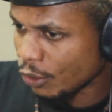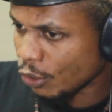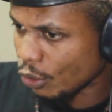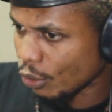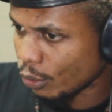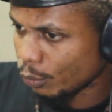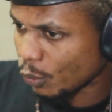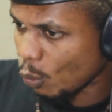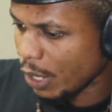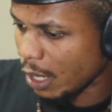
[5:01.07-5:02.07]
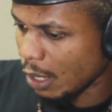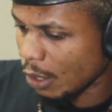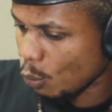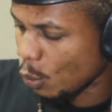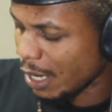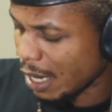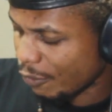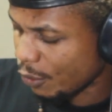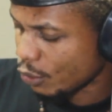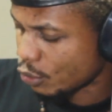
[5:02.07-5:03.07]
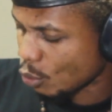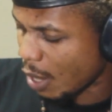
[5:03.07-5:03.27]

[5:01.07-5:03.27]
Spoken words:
you know, we never used